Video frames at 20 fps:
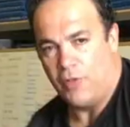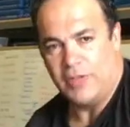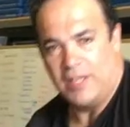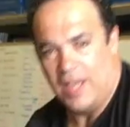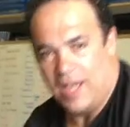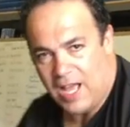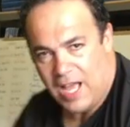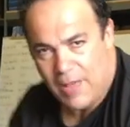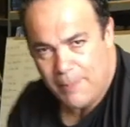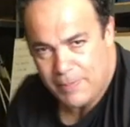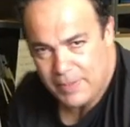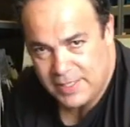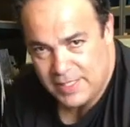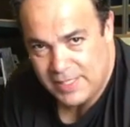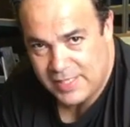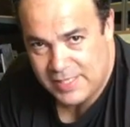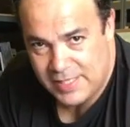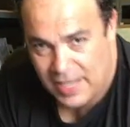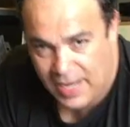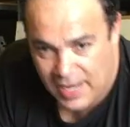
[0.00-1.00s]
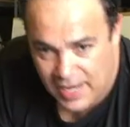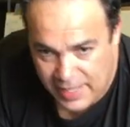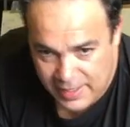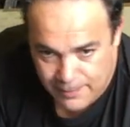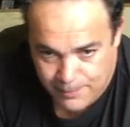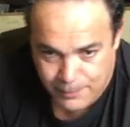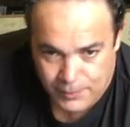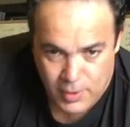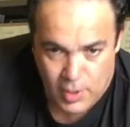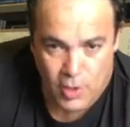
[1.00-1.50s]
the opposite side,
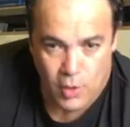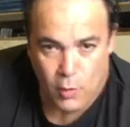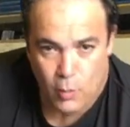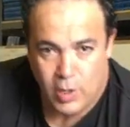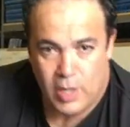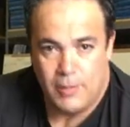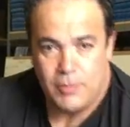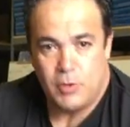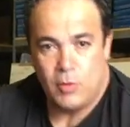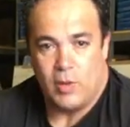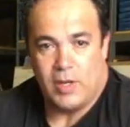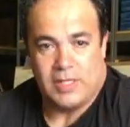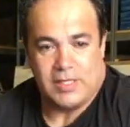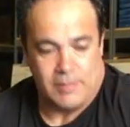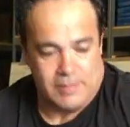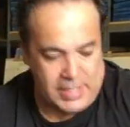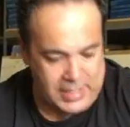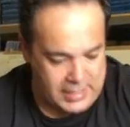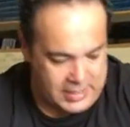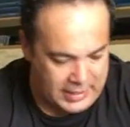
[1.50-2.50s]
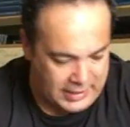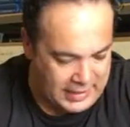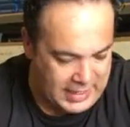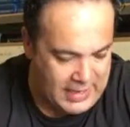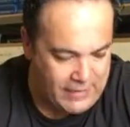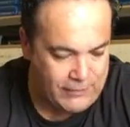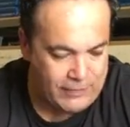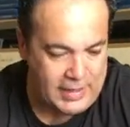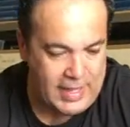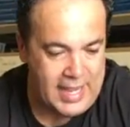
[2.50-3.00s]
what I'm doing is I'm taking the
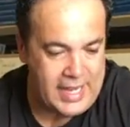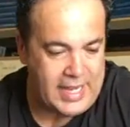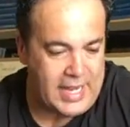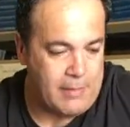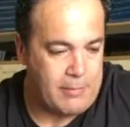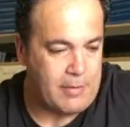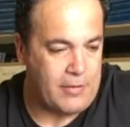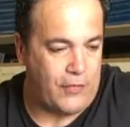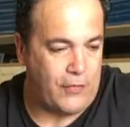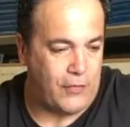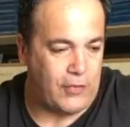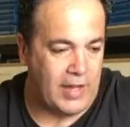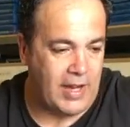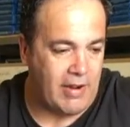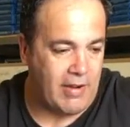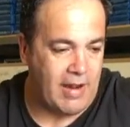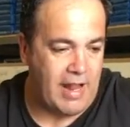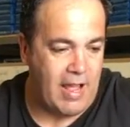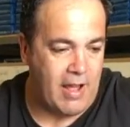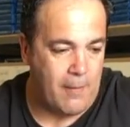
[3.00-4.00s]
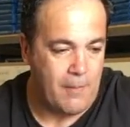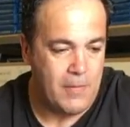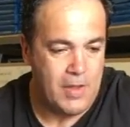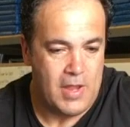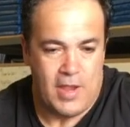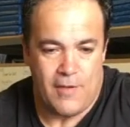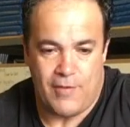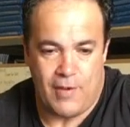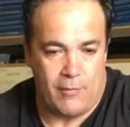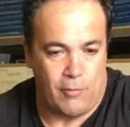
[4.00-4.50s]
left leg and I'm going to flare it out.
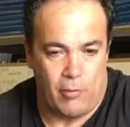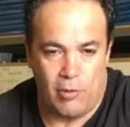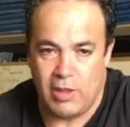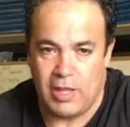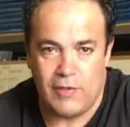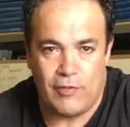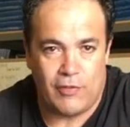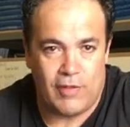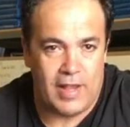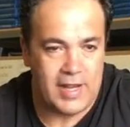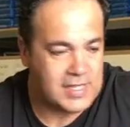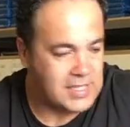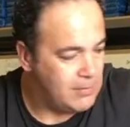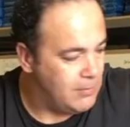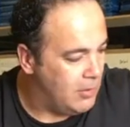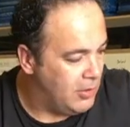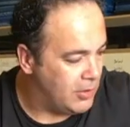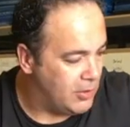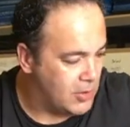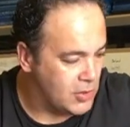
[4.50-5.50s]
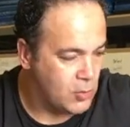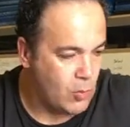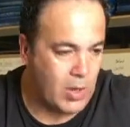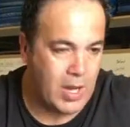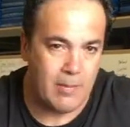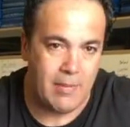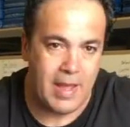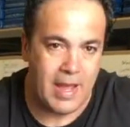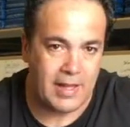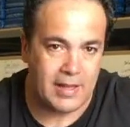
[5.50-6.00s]
If I'm really flexible, it goes way
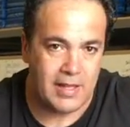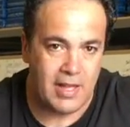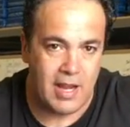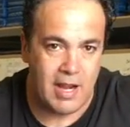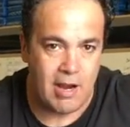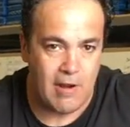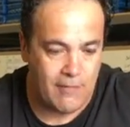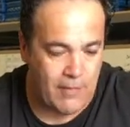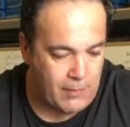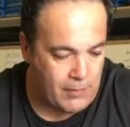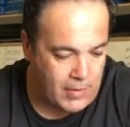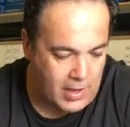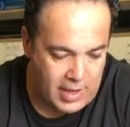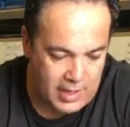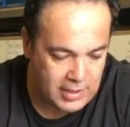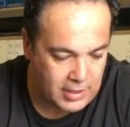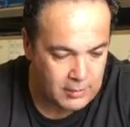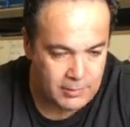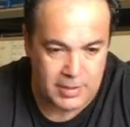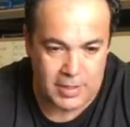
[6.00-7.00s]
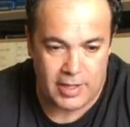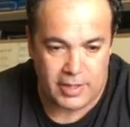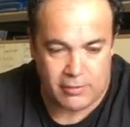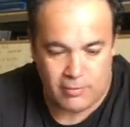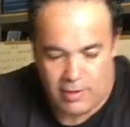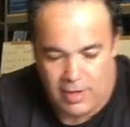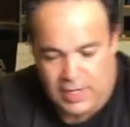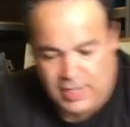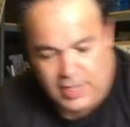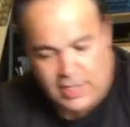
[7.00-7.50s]
back there. If I'm not, it'll be like
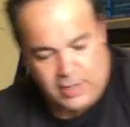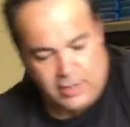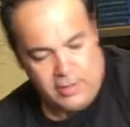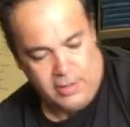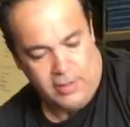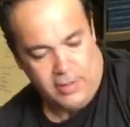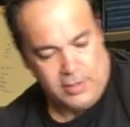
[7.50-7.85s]
right here.